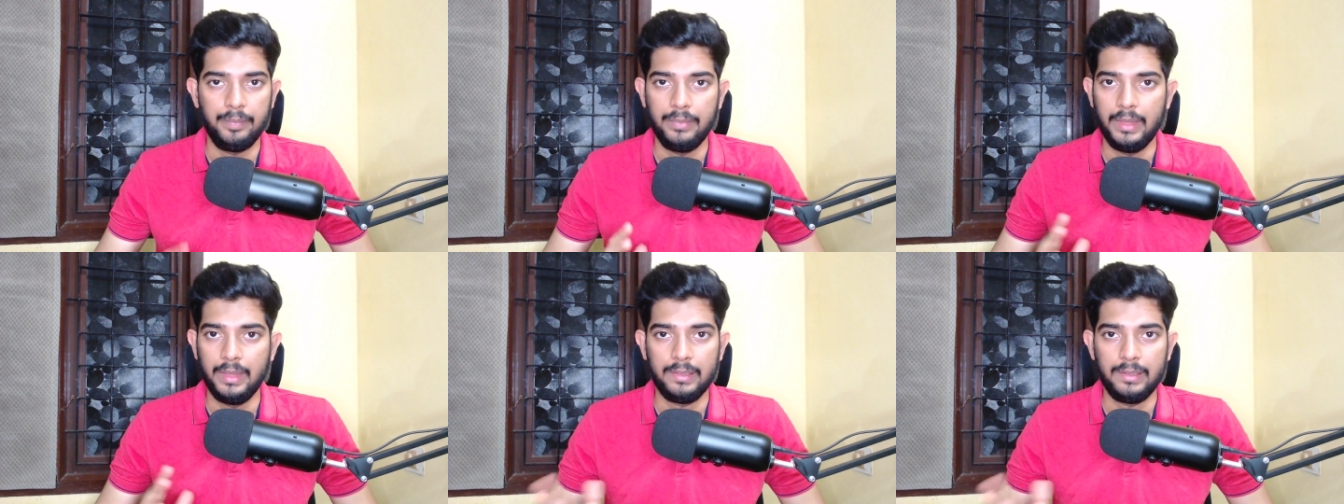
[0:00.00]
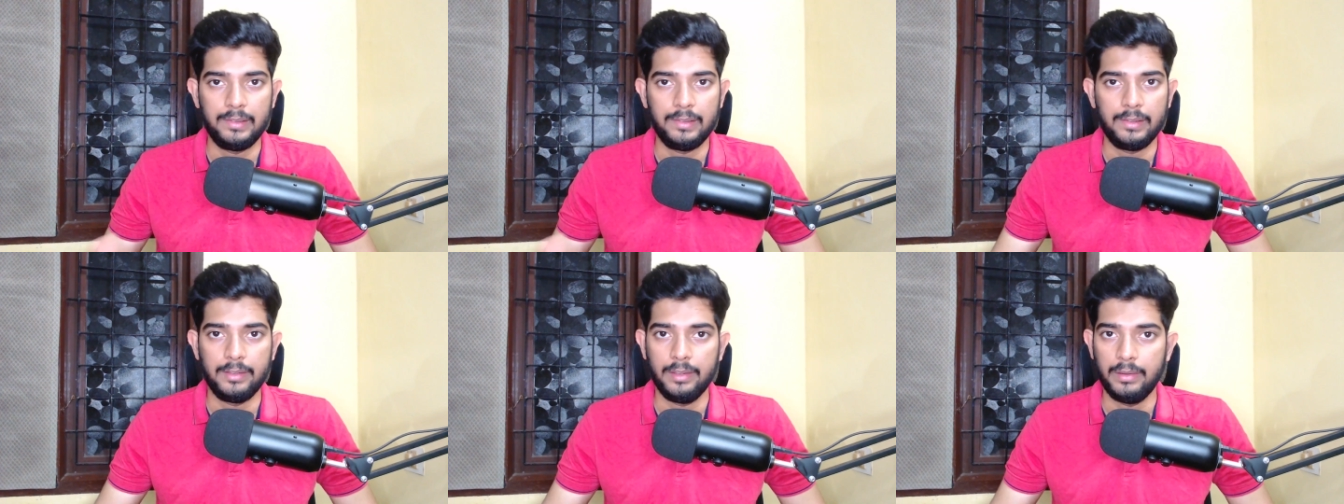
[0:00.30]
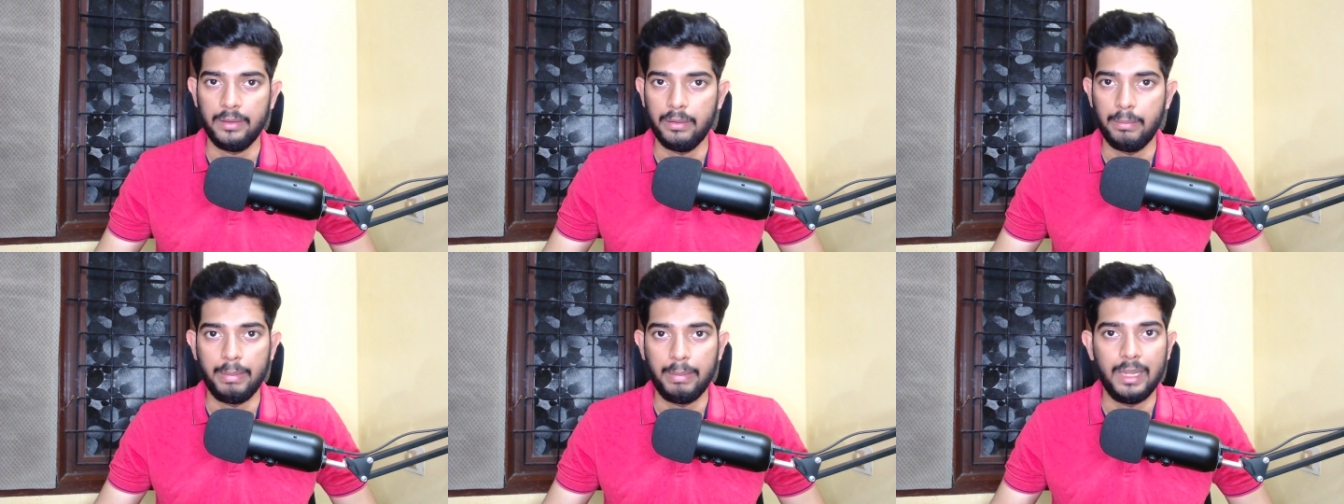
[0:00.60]
this
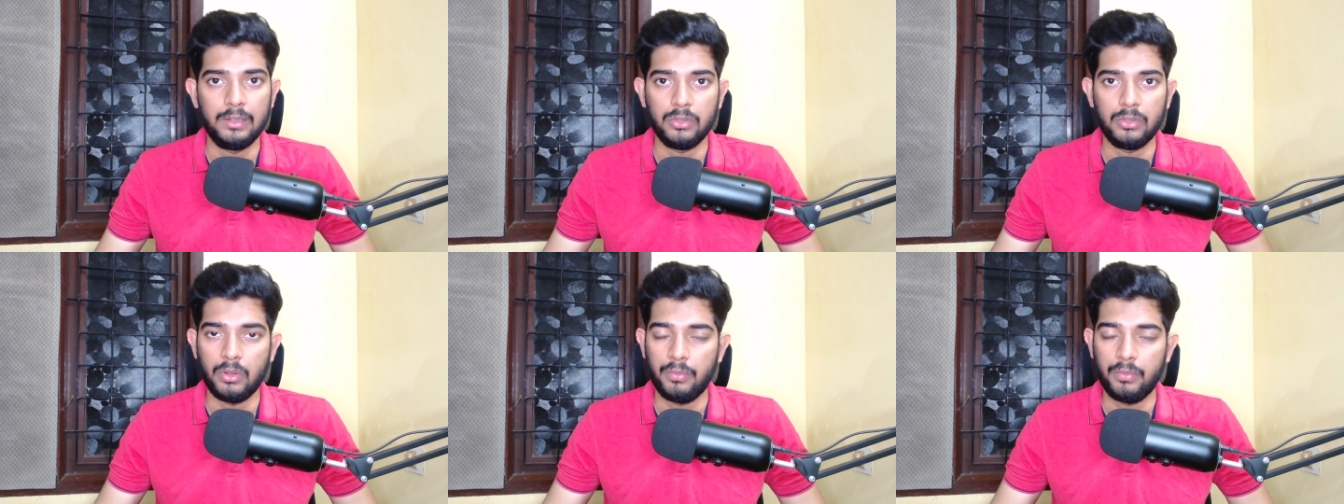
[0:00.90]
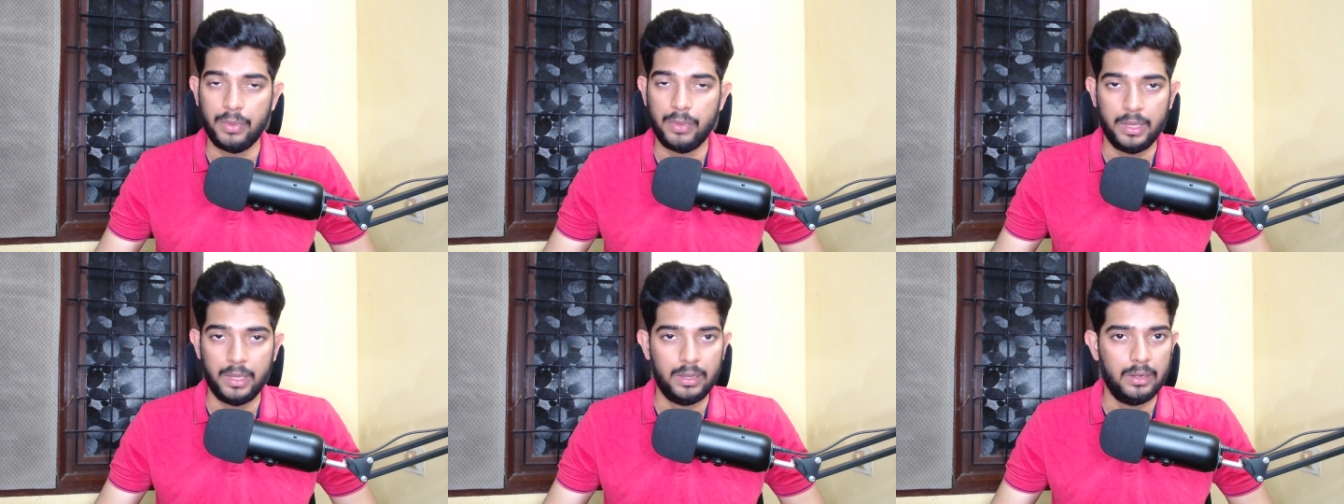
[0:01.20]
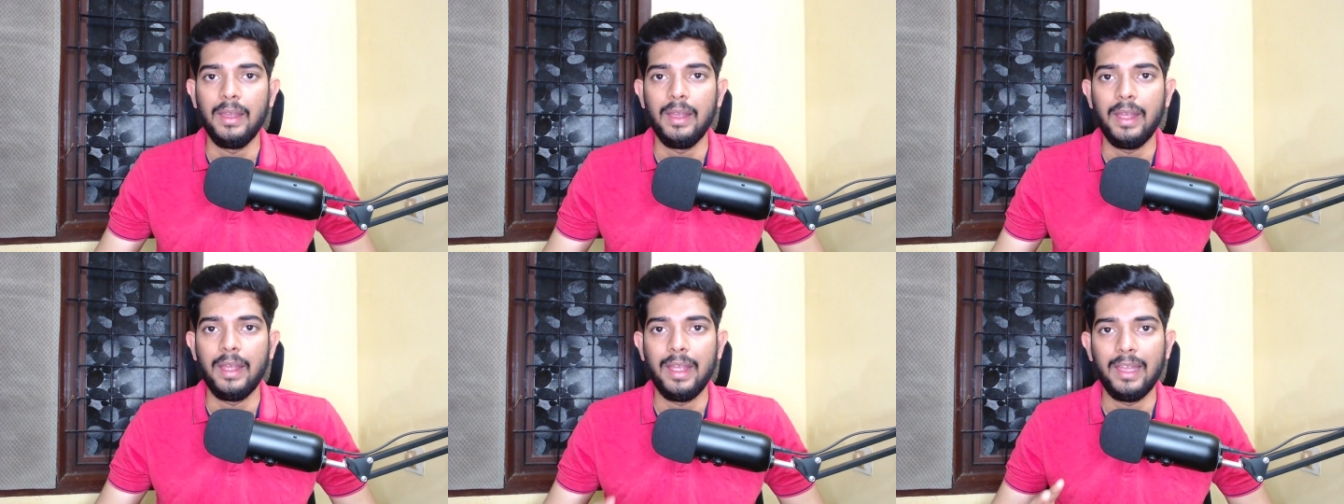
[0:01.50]
paid
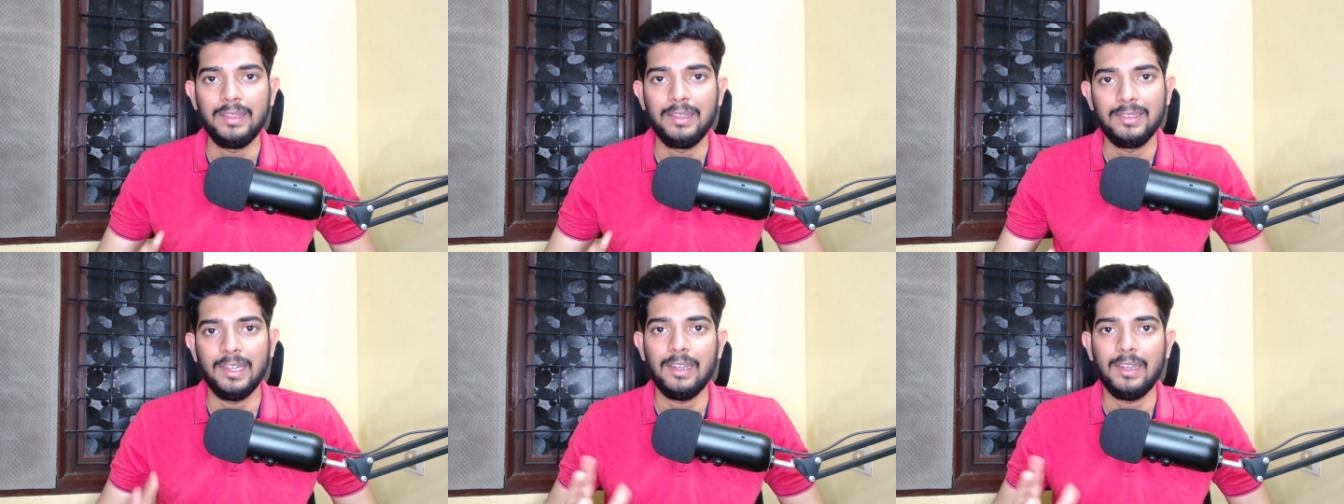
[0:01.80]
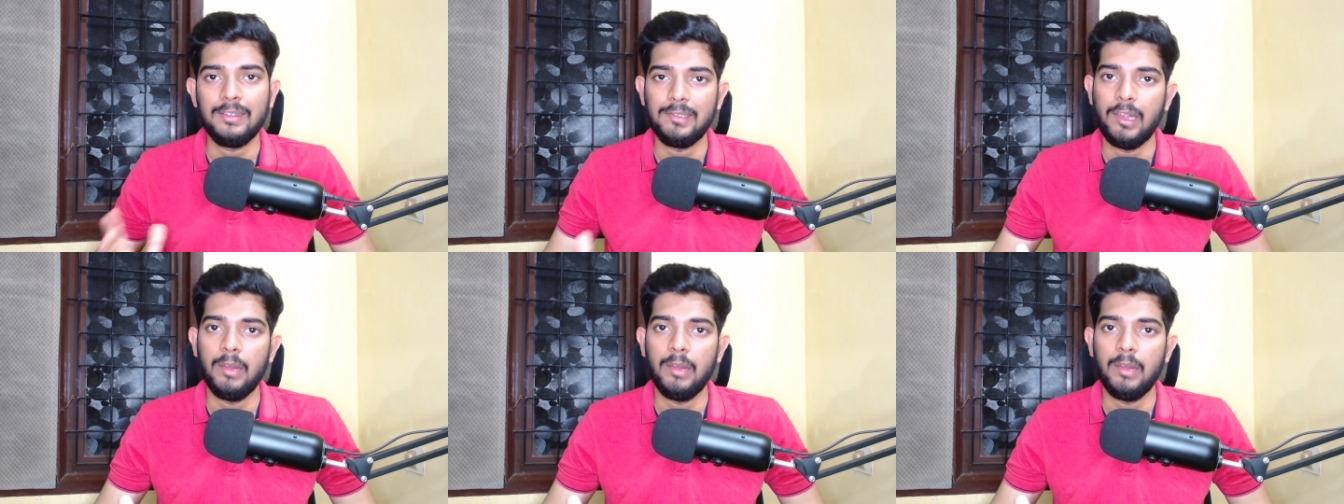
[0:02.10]
software, exact